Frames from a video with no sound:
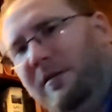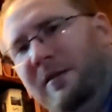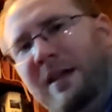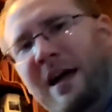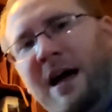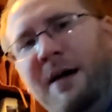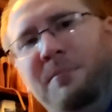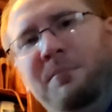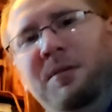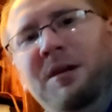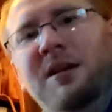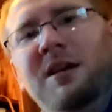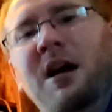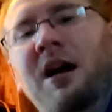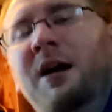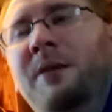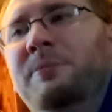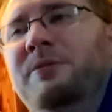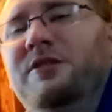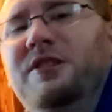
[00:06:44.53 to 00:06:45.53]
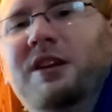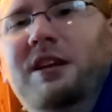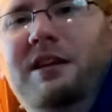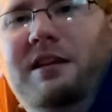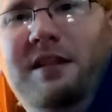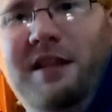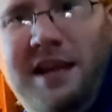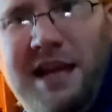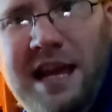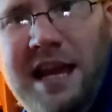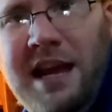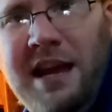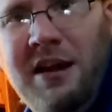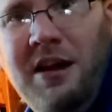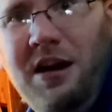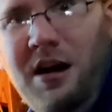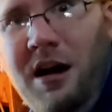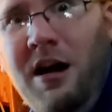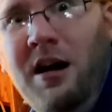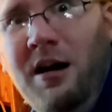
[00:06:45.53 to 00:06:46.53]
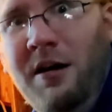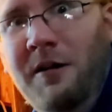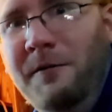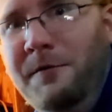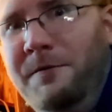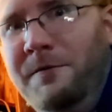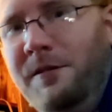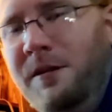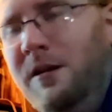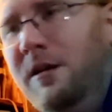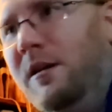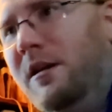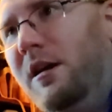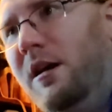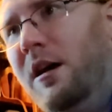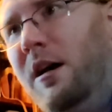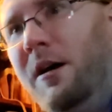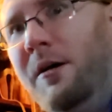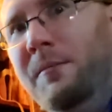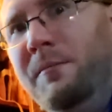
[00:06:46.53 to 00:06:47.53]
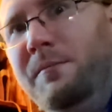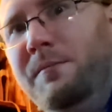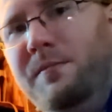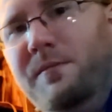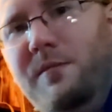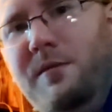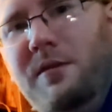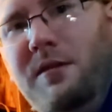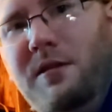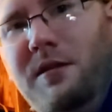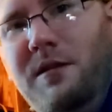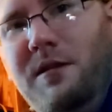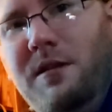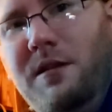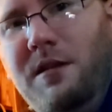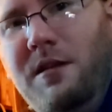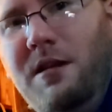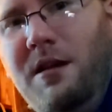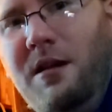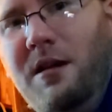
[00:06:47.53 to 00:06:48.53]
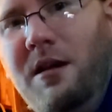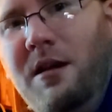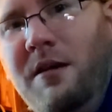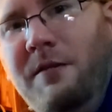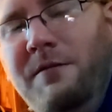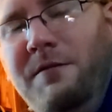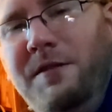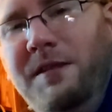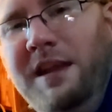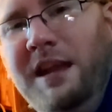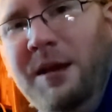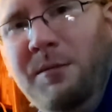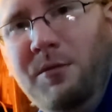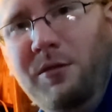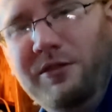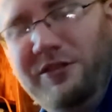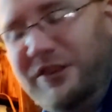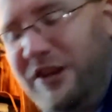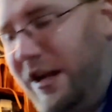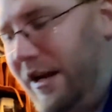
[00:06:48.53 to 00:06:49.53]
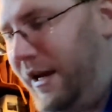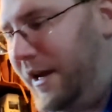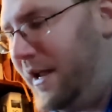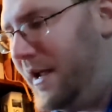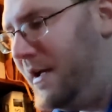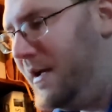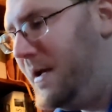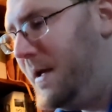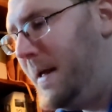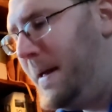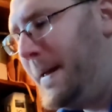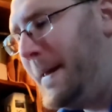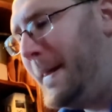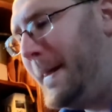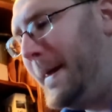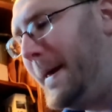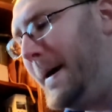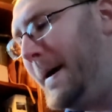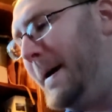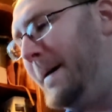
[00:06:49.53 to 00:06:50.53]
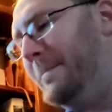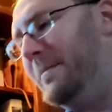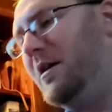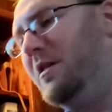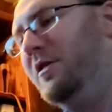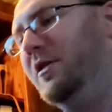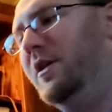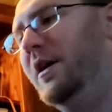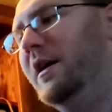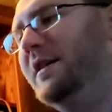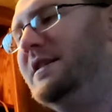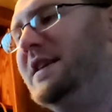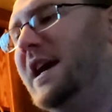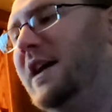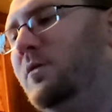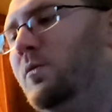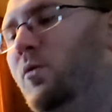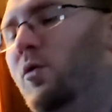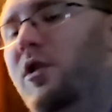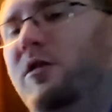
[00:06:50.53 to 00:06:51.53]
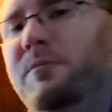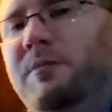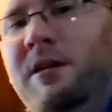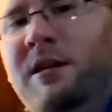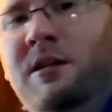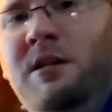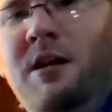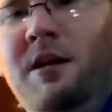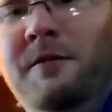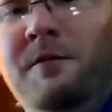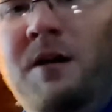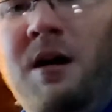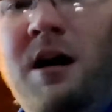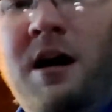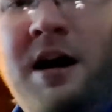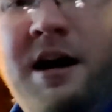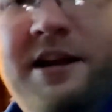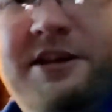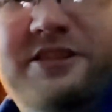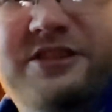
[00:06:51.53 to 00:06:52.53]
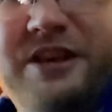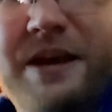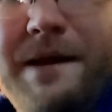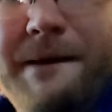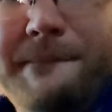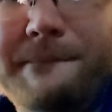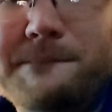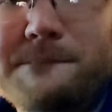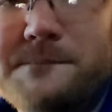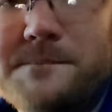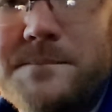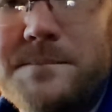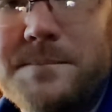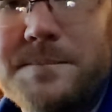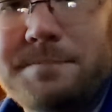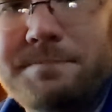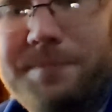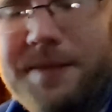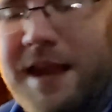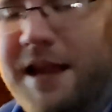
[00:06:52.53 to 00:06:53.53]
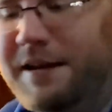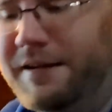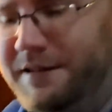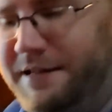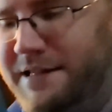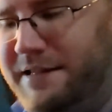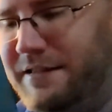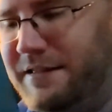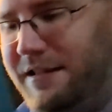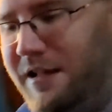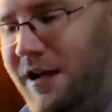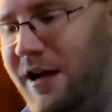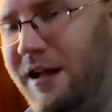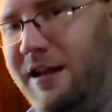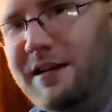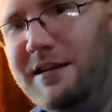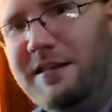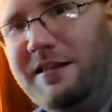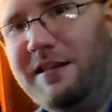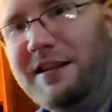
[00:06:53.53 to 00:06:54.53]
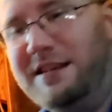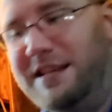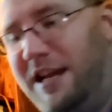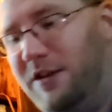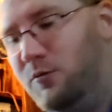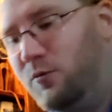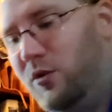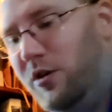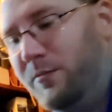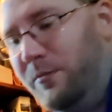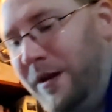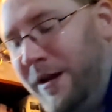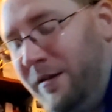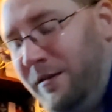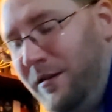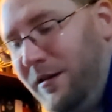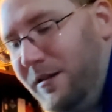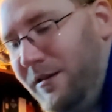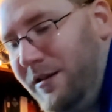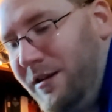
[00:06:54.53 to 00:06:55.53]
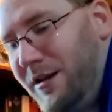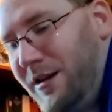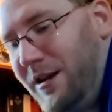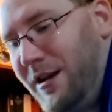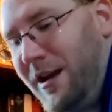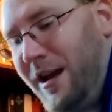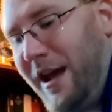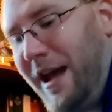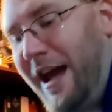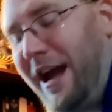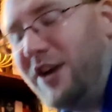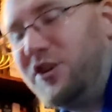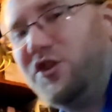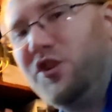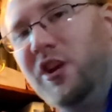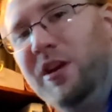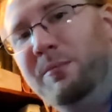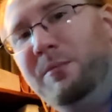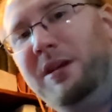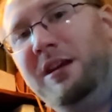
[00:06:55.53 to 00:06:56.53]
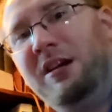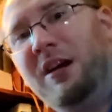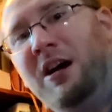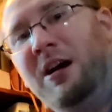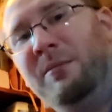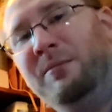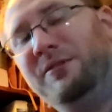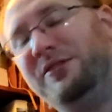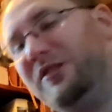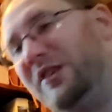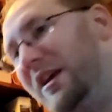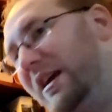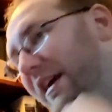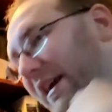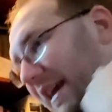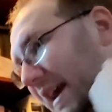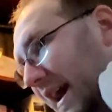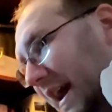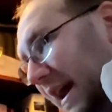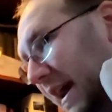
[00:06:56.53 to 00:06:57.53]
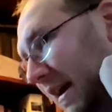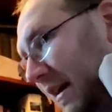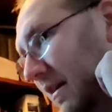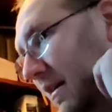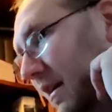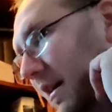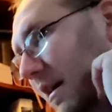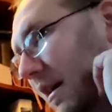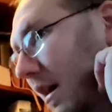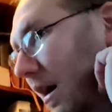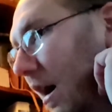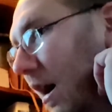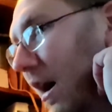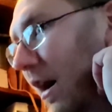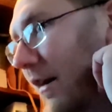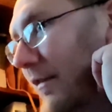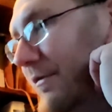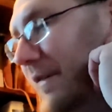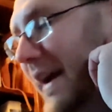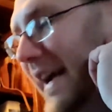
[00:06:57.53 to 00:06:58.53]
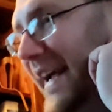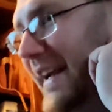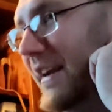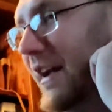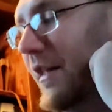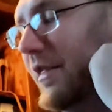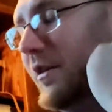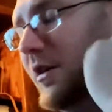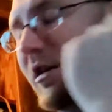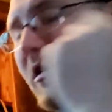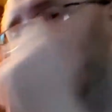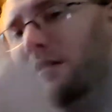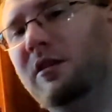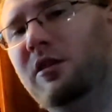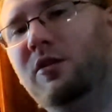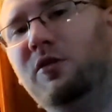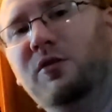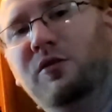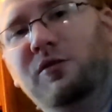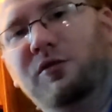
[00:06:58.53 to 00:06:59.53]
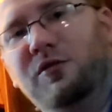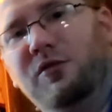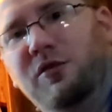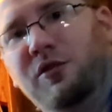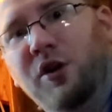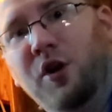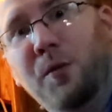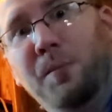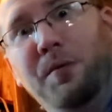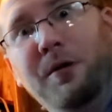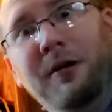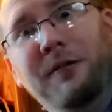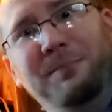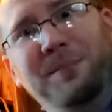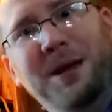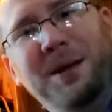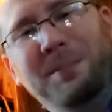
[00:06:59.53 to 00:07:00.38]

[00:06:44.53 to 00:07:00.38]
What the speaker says: that becomes the king of the Emerald City. The Tin Woodman of Oz, and the Tin Woodman actually becomes king of another little group of